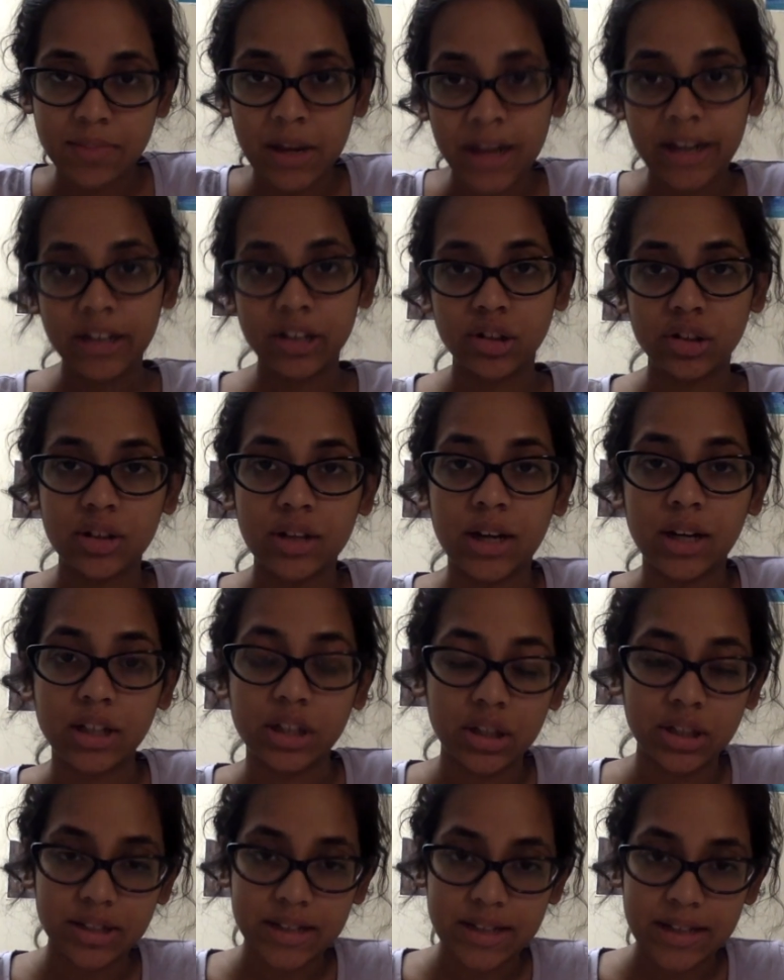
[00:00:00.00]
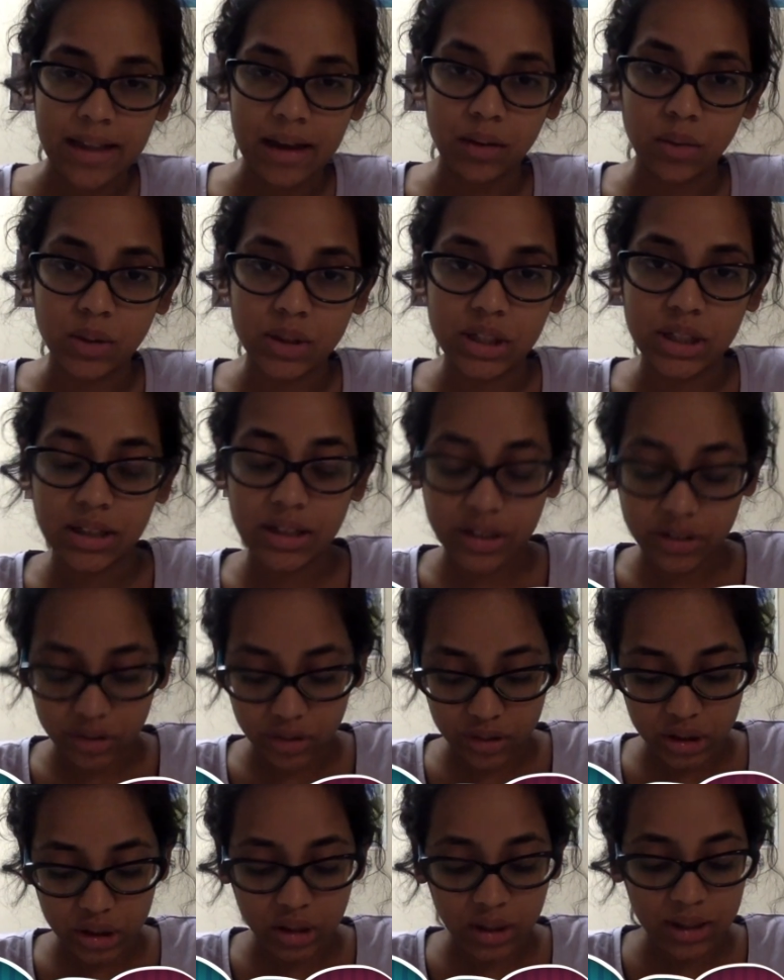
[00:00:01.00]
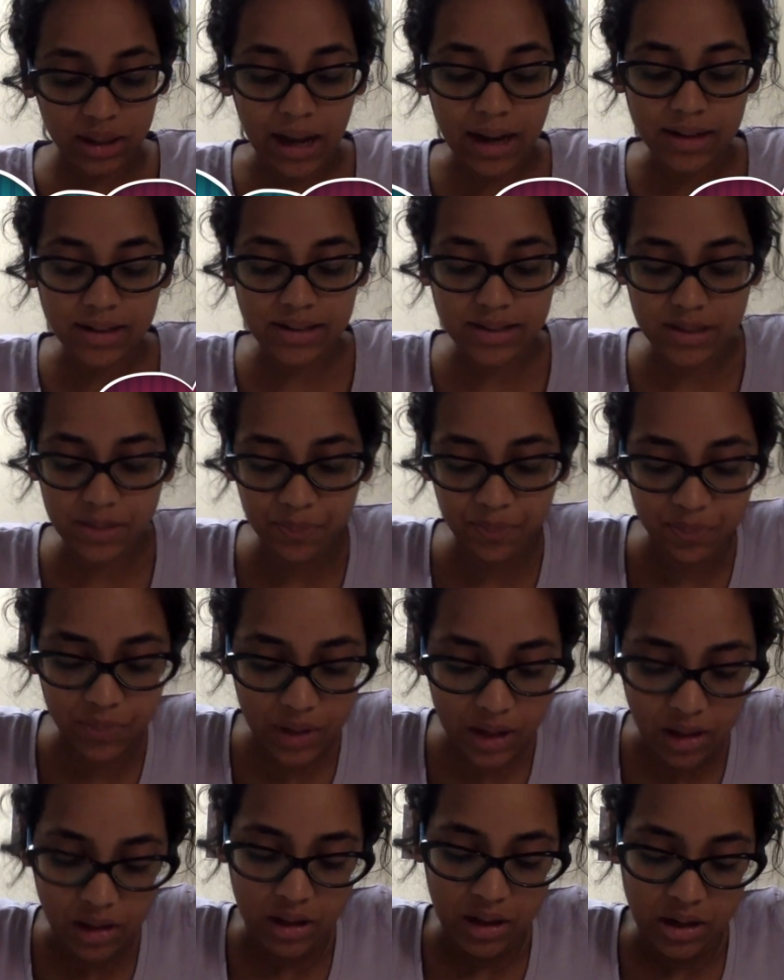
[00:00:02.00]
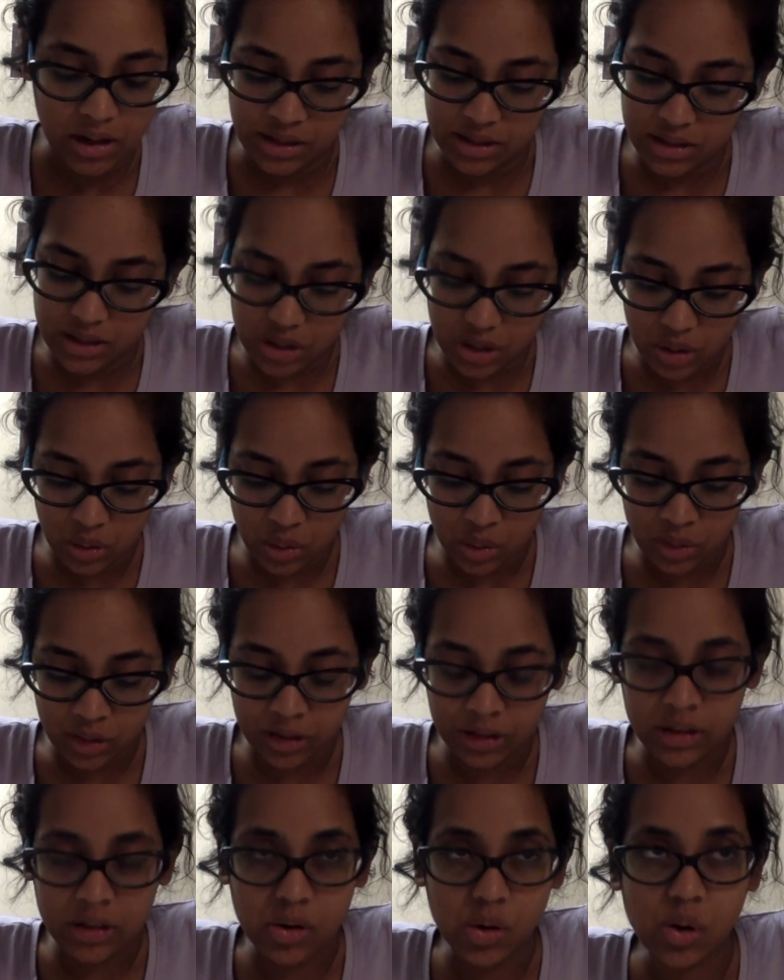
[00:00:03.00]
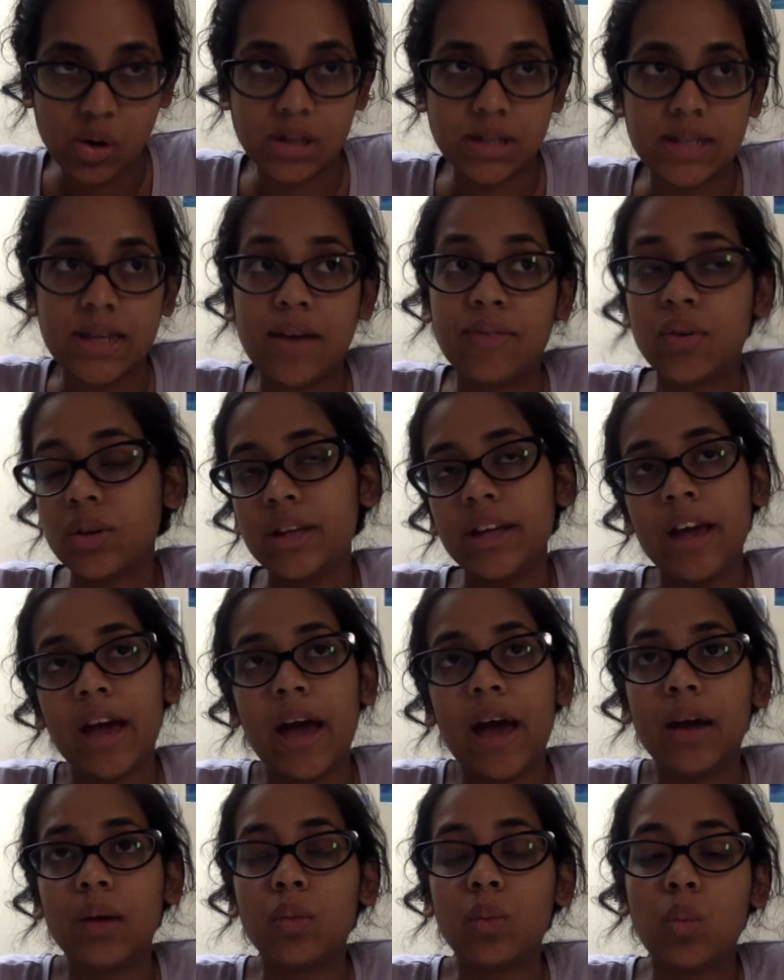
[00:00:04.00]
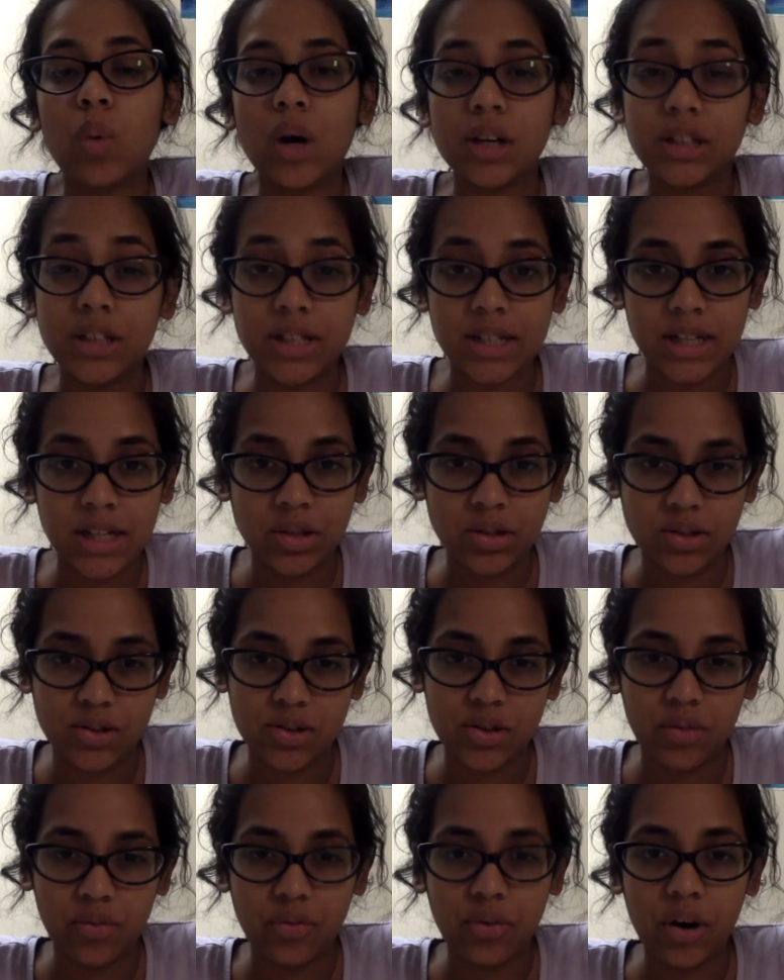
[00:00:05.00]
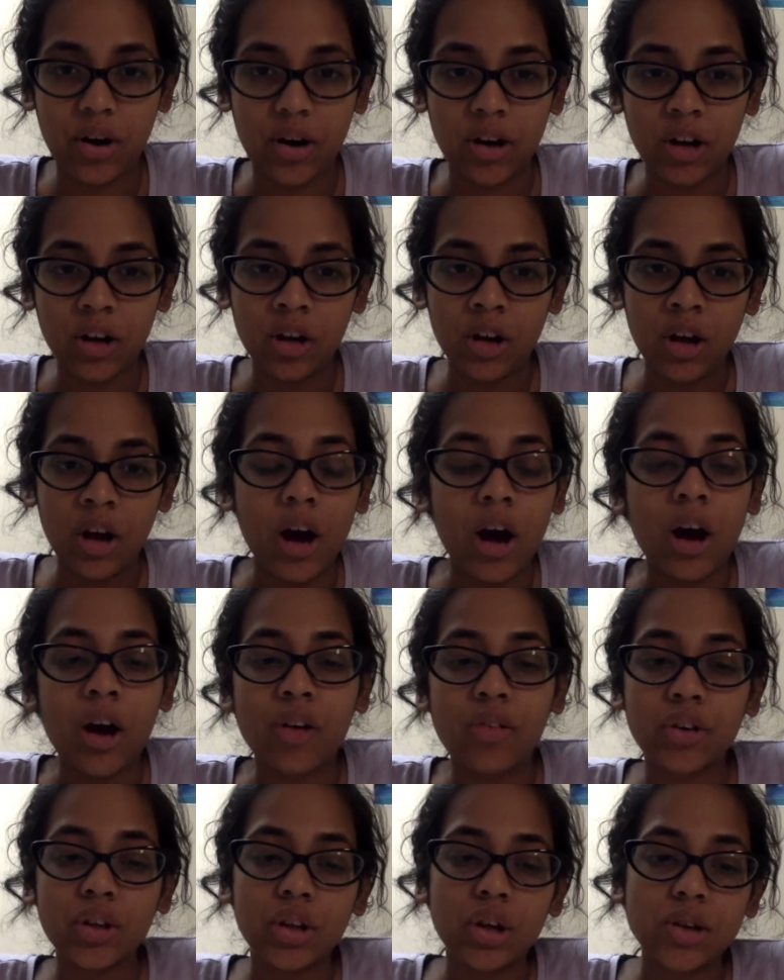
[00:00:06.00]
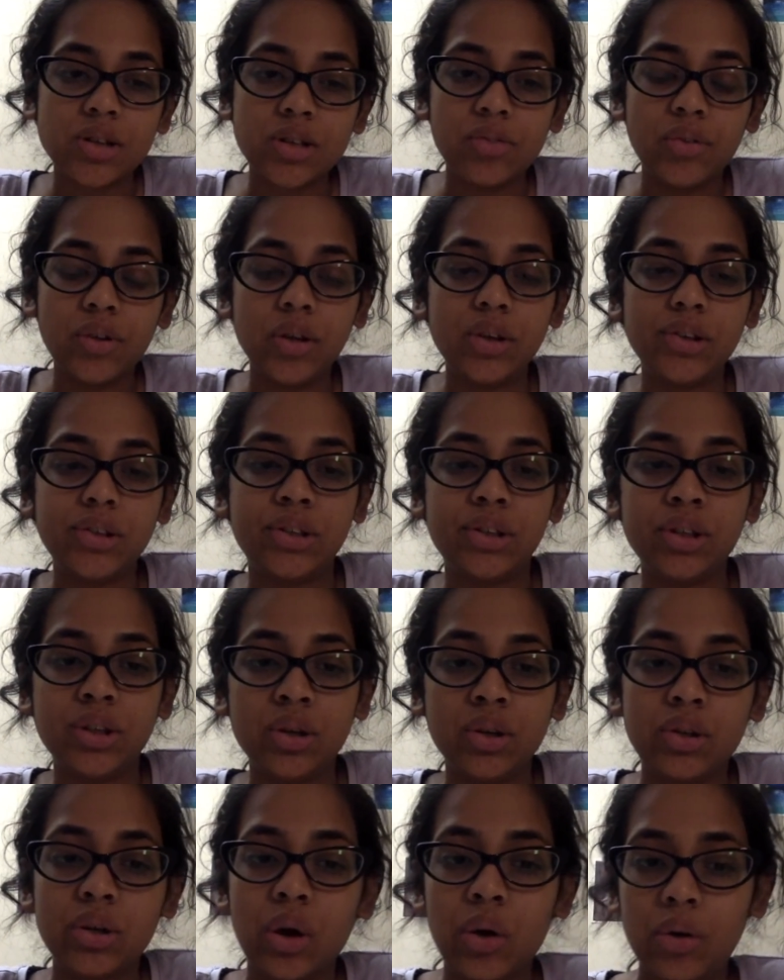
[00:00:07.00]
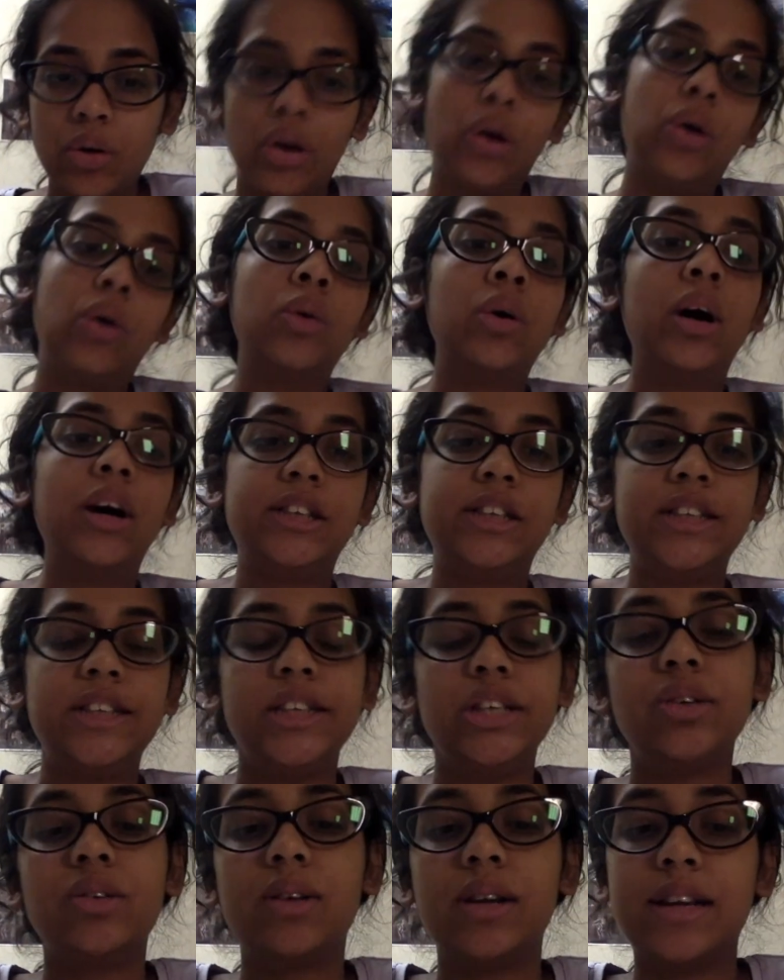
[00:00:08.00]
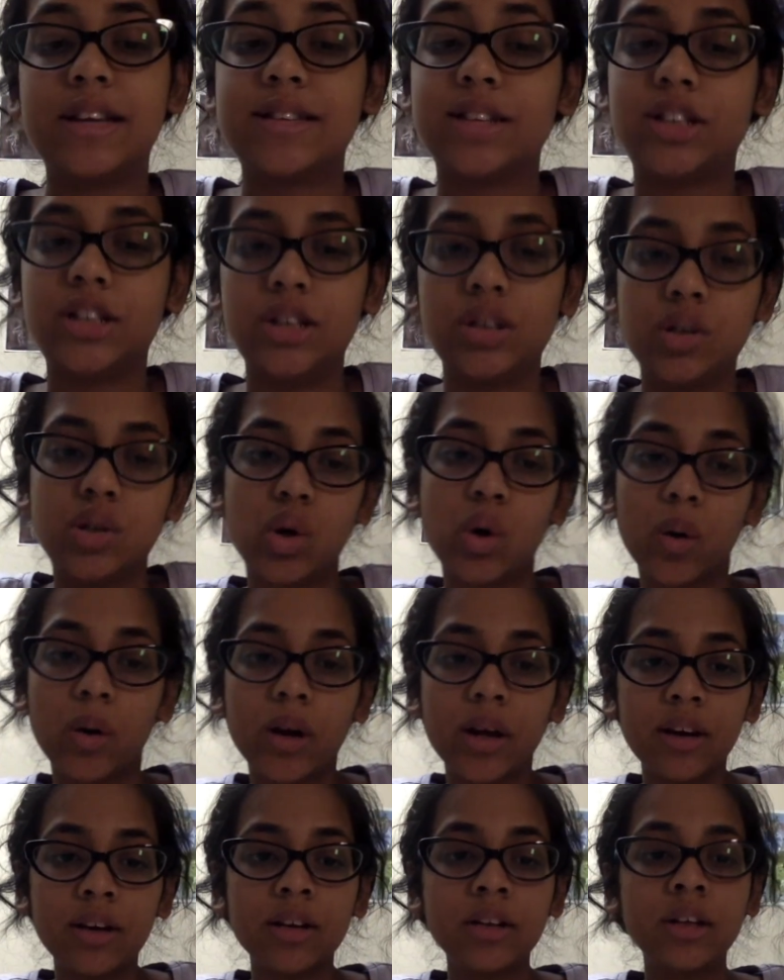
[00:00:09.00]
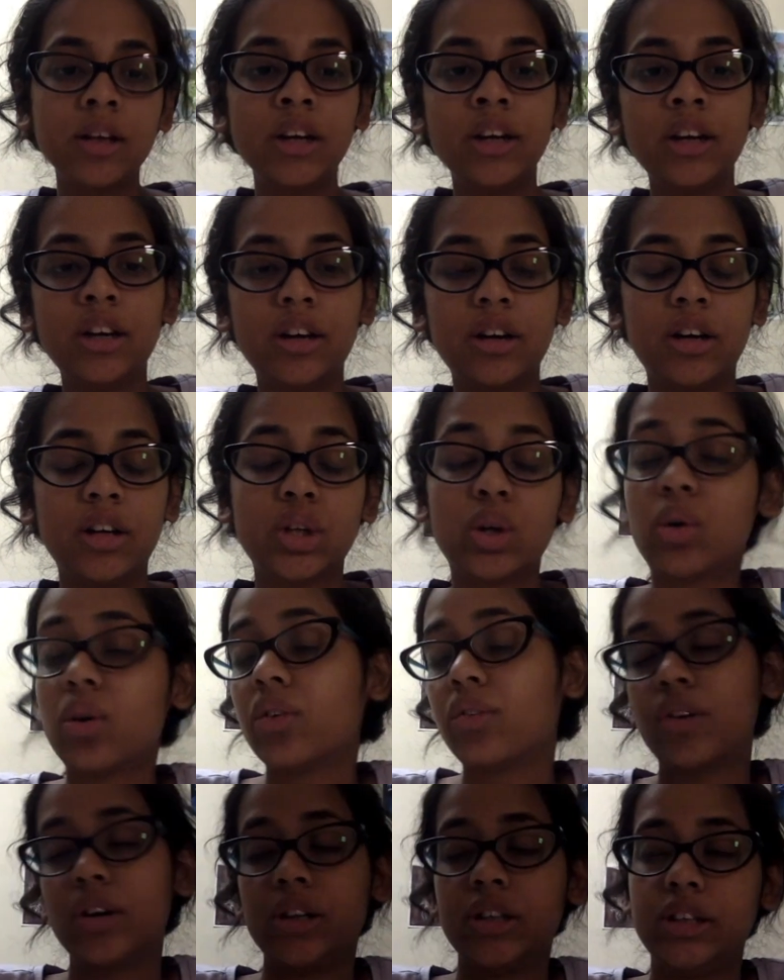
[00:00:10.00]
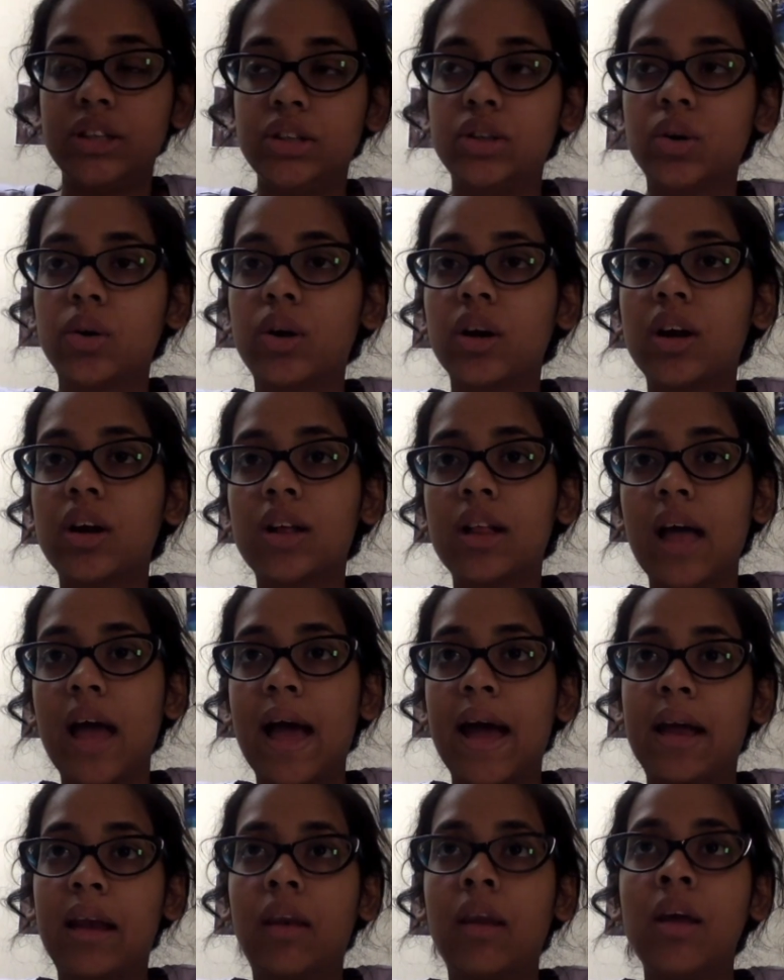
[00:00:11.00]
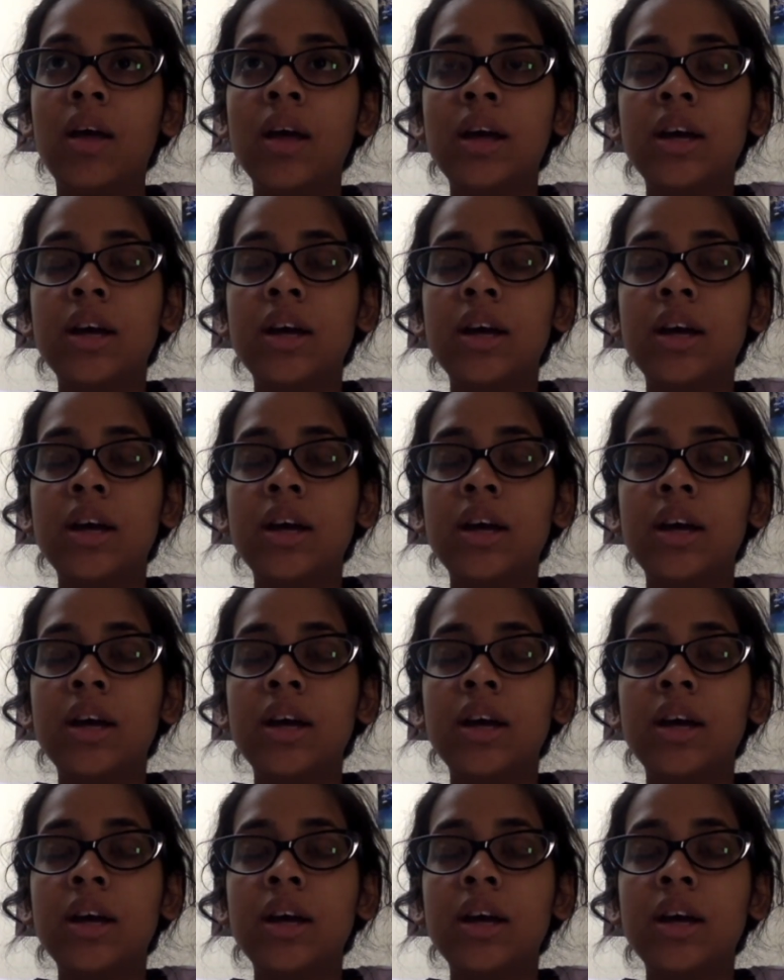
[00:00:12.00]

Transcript: my Introduction to Language and Literature class. So in the course, I've only had one tute so far. For those of you who don't know, a tute is a tutorial, short for tutorial, and